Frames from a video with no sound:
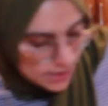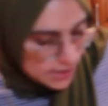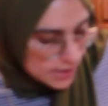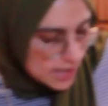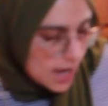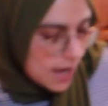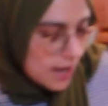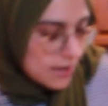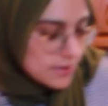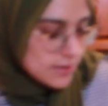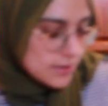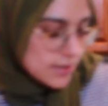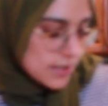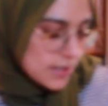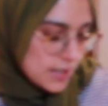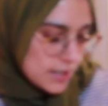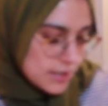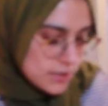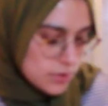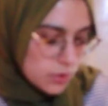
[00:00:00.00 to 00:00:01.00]
Yes,
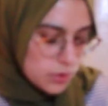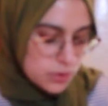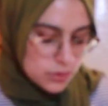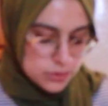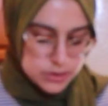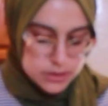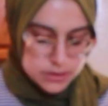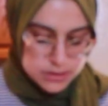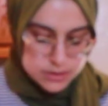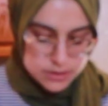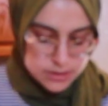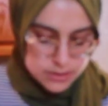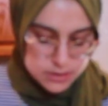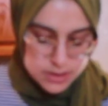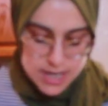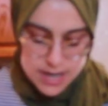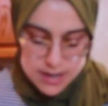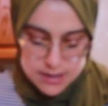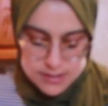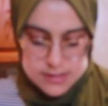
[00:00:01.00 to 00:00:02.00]
it is old.
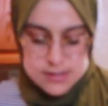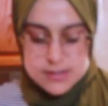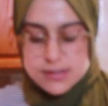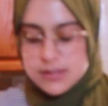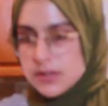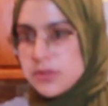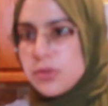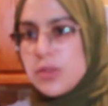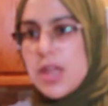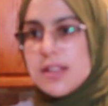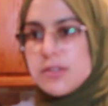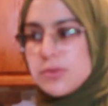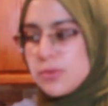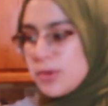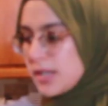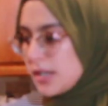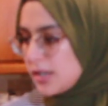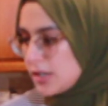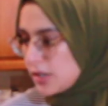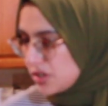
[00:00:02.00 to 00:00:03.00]
Yes, that's
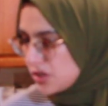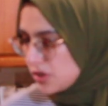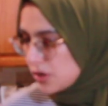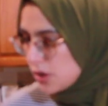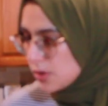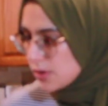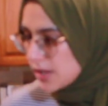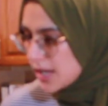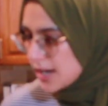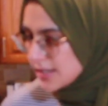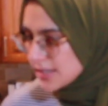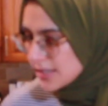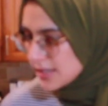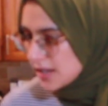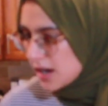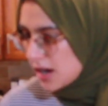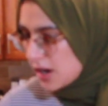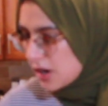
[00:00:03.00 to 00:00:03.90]
when you know that it's not